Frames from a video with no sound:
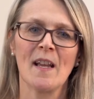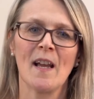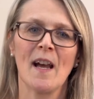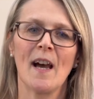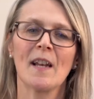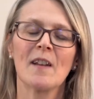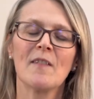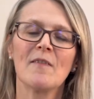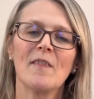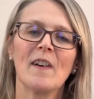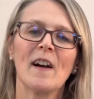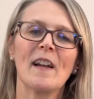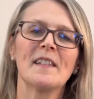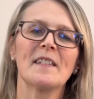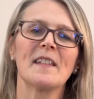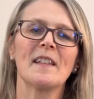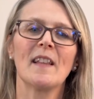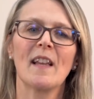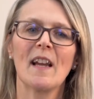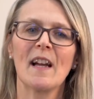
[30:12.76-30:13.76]
and are
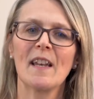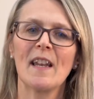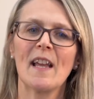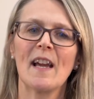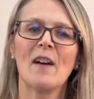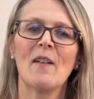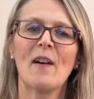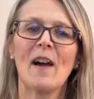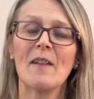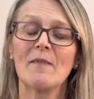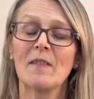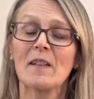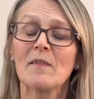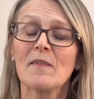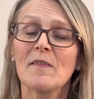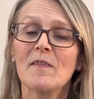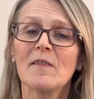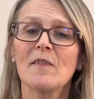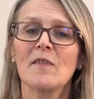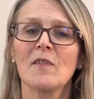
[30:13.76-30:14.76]
finding they are now having
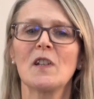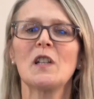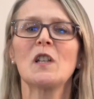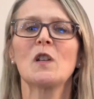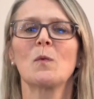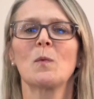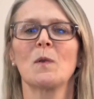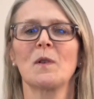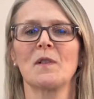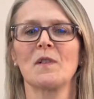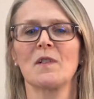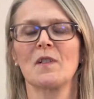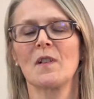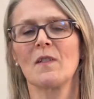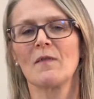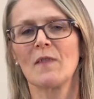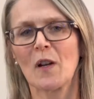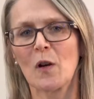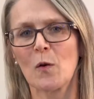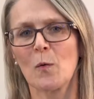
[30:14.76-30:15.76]
frequent
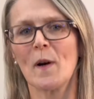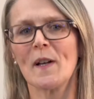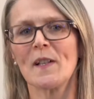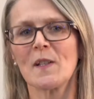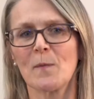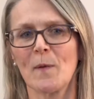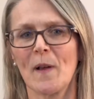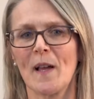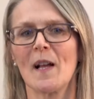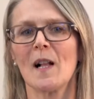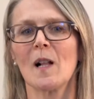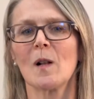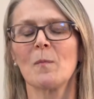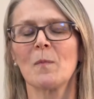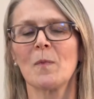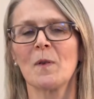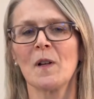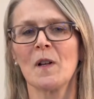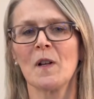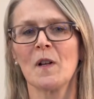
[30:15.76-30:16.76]
requests for
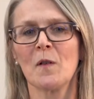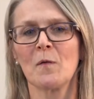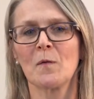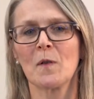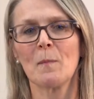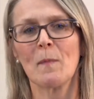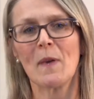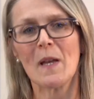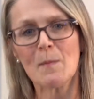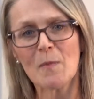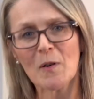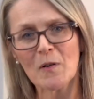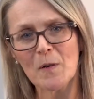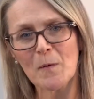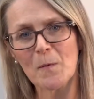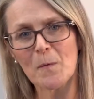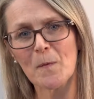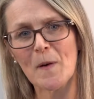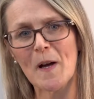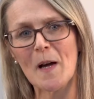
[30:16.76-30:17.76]
help from
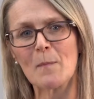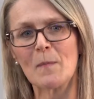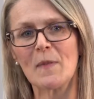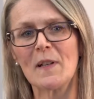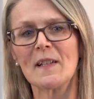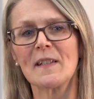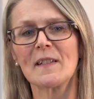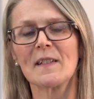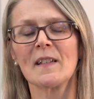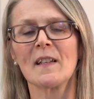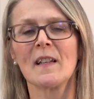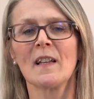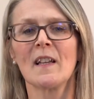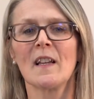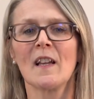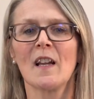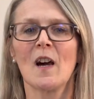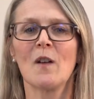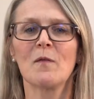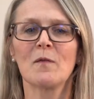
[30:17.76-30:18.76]
immigrant families
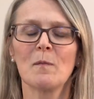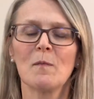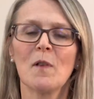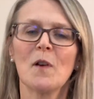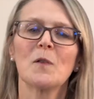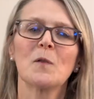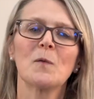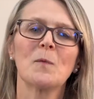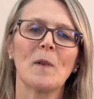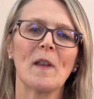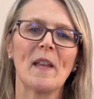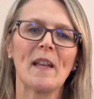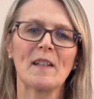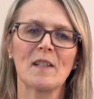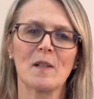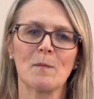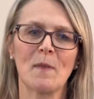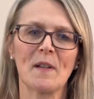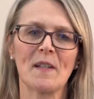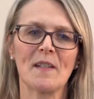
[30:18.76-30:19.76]
and from those fleeing
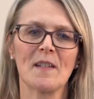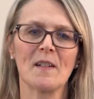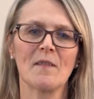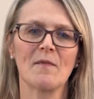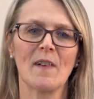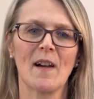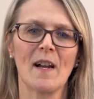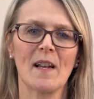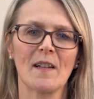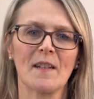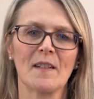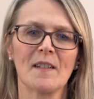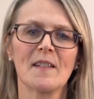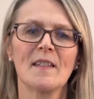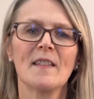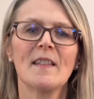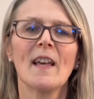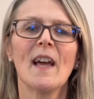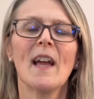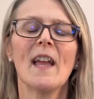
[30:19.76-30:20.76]
domestic violence.
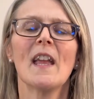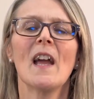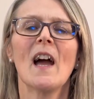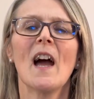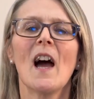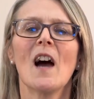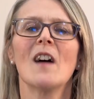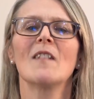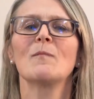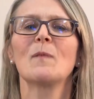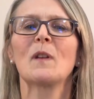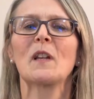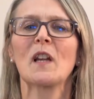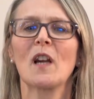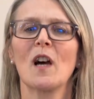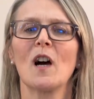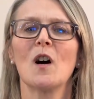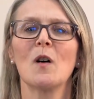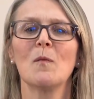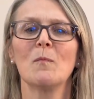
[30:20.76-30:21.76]
They have
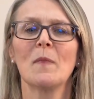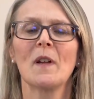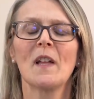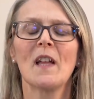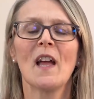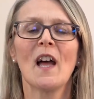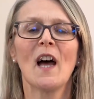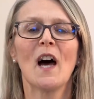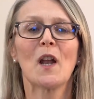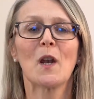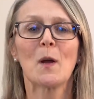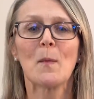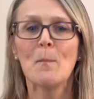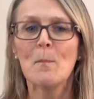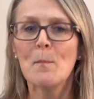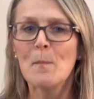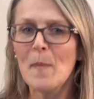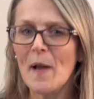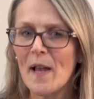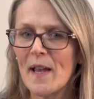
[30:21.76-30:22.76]
become an
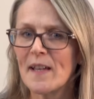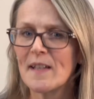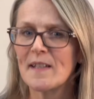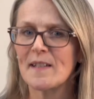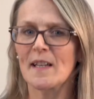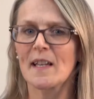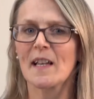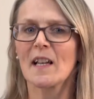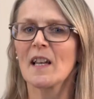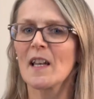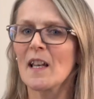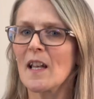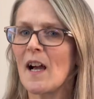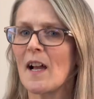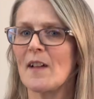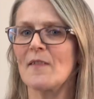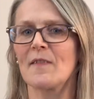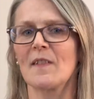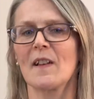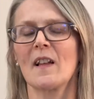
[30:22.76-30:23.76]
amazing
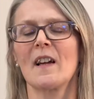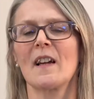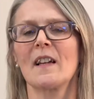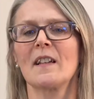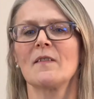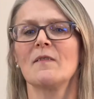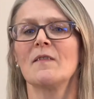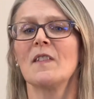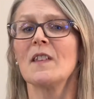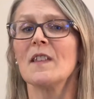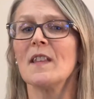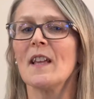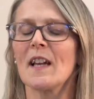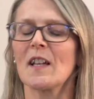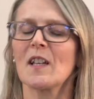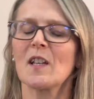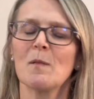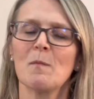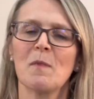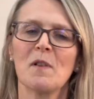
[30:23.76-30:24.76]
lifeline for their
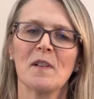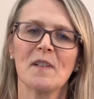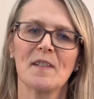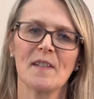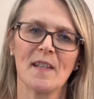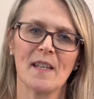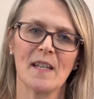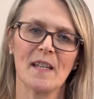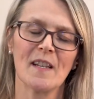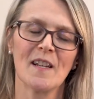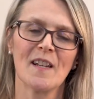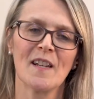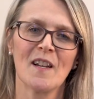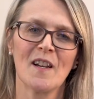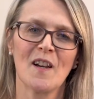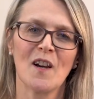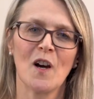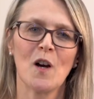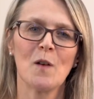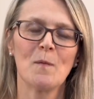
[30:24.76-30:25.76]
community
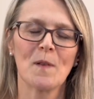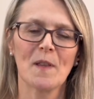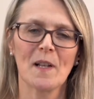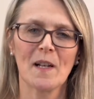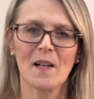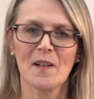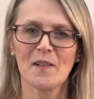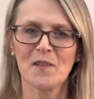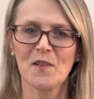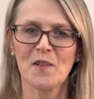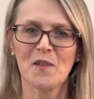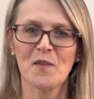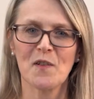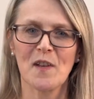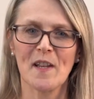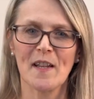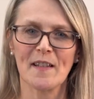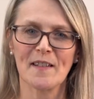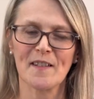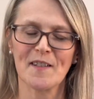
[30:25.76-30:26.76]
over the last 2
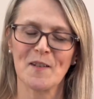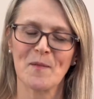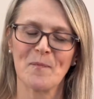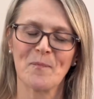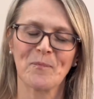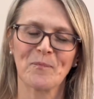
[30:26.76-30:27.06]
years.